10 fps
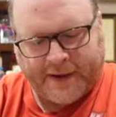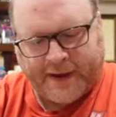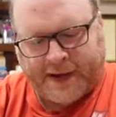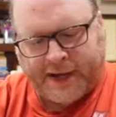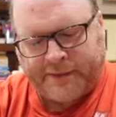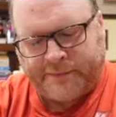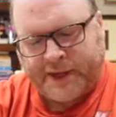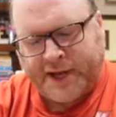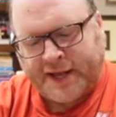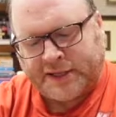
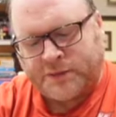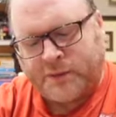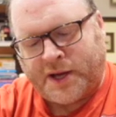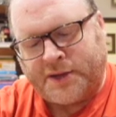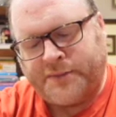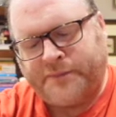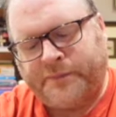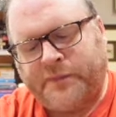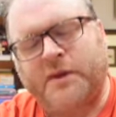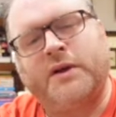In Act 1,
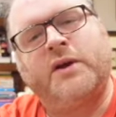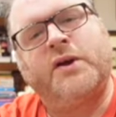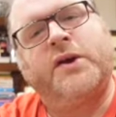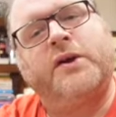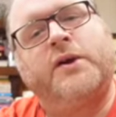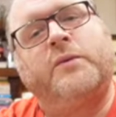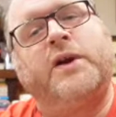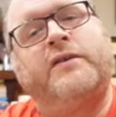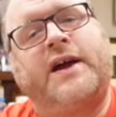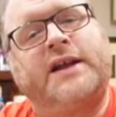
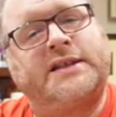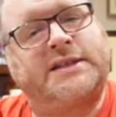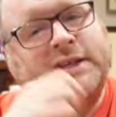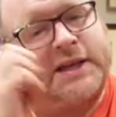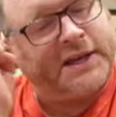we're at